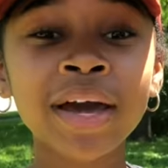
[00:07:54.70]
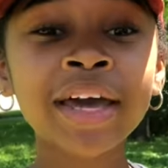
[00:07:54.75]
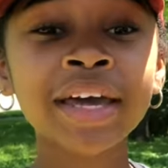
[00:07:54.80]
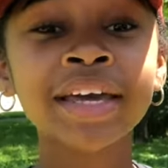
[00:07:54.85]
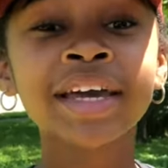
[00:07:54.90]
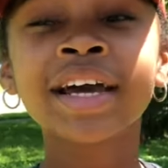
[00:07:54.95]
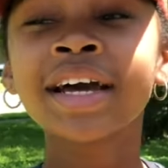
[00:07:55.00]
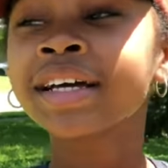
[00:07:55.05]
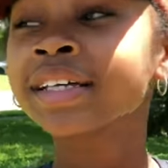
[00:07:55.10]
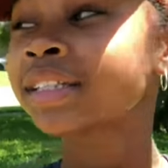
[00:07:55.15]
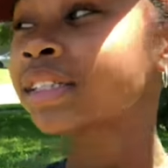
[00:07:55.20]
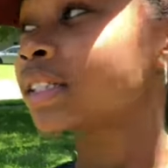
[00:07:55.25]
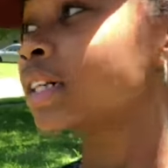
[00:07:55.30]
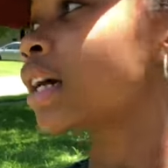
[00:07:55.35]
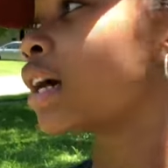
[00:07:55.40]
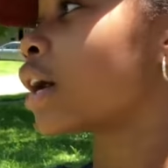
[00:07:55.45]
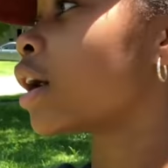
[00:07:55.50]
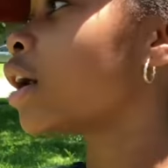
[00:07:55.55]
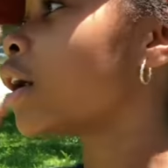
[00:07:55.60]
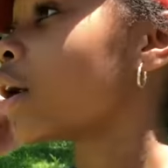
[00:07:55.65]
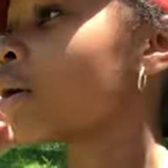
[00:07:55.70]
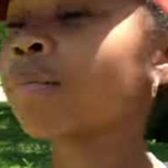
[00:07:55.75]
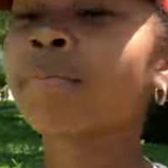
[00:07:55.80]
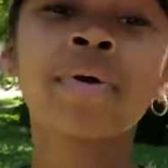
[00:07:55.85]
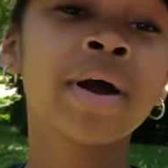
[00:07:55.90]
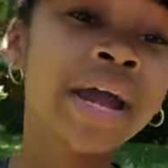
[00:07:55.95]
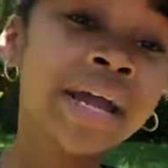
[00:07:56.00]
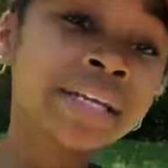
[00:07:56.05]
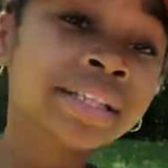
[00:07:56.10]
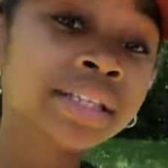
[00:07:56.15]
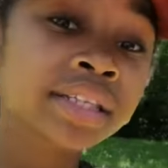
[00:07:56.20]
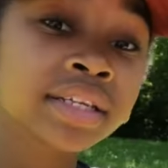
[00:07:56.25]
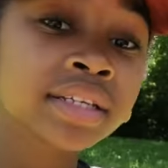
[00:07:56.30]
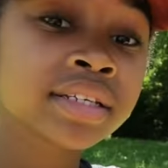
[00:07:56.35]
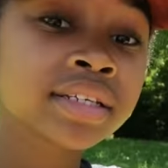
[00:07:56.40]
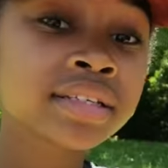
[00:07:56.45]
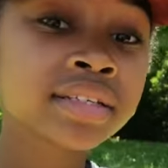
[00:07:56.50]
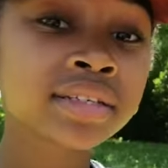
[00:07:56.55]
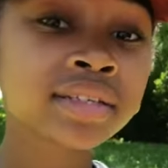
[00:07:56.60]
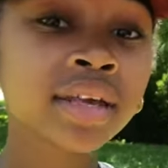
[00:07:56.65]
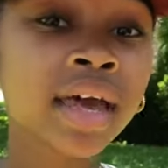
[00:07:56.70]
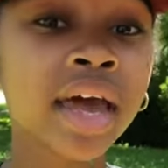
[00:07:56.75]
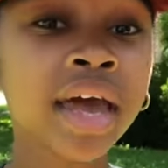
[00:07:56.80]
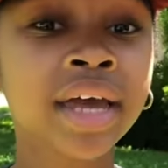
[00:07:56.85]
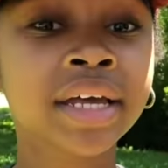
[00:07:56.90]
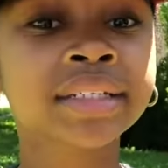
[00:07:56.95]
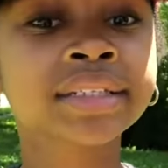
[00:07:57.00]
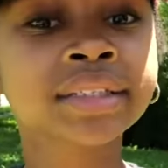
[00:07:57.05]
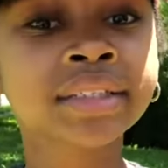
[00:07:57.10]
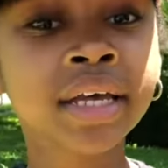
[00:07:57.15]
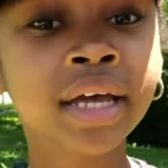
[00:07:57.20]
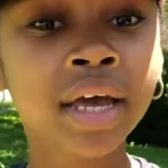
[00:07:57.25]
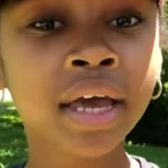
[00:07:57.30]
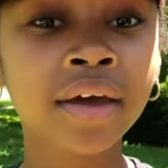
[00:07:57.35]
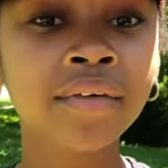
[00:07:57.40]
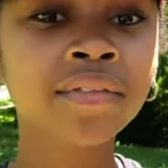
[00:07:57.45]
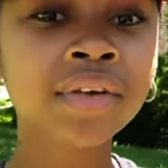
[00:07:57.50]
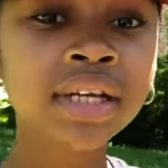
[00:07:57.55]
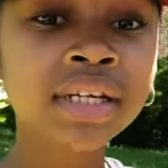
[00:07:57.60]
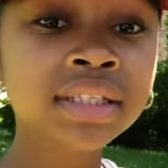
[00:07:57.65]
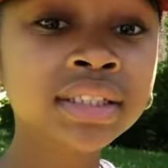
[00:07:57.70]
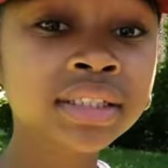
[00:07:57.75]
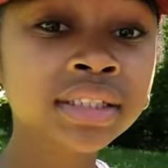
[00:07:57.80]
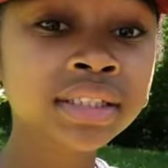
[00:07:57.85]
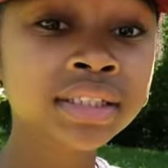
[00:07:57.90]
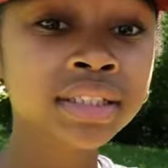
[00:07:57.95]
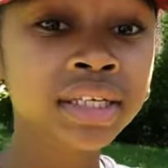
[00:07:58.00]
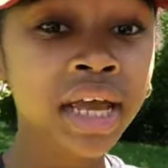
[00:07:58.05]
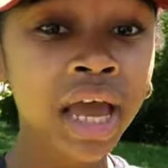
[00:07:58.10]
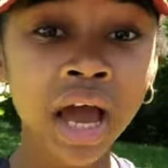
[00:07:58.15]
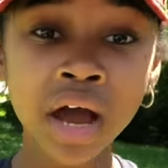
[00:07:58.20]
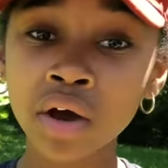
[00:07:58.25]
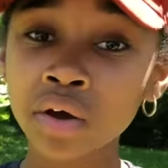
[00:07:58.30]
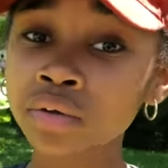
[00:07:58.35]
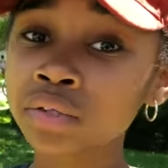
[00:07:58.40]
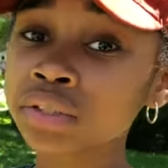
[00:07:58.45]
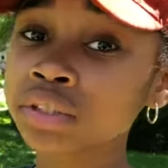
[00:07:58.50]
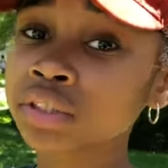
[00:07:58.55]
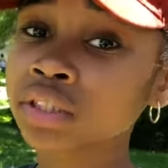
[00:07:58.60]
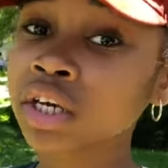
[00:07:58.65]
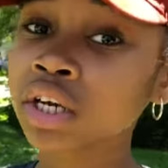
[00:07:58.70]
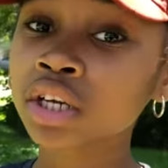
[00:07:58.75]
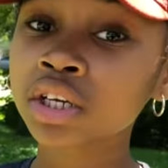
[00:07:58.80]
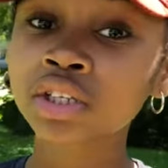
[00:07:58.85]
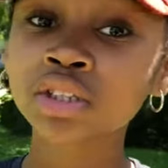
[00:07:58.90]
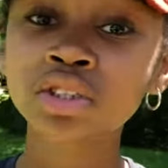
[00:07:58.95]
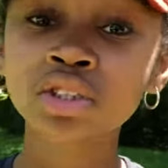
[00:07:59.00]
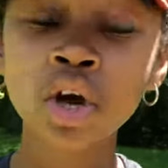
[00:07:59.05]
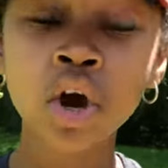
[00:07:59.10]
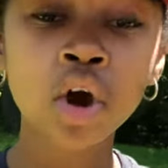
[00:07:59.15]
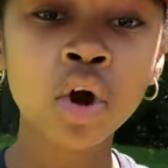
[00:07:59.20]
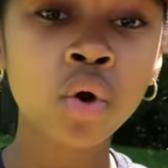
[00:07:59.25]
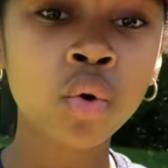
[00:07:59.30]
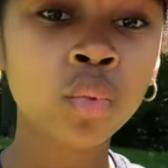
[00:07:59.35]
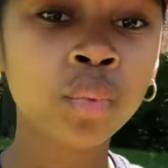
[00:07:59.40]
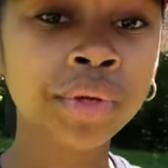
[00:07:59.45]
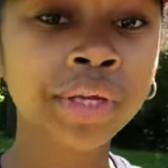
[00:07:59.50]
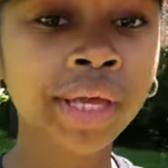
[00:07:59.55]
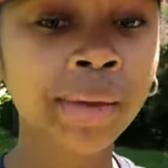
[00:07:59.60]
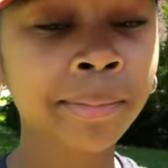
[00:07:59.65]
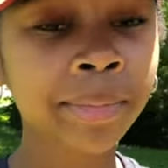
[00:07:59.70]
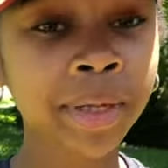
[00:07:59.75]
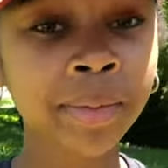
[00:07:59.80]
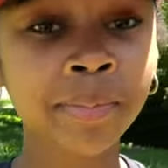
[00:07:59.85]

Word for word: way to practice at Heaven and Cece house so we can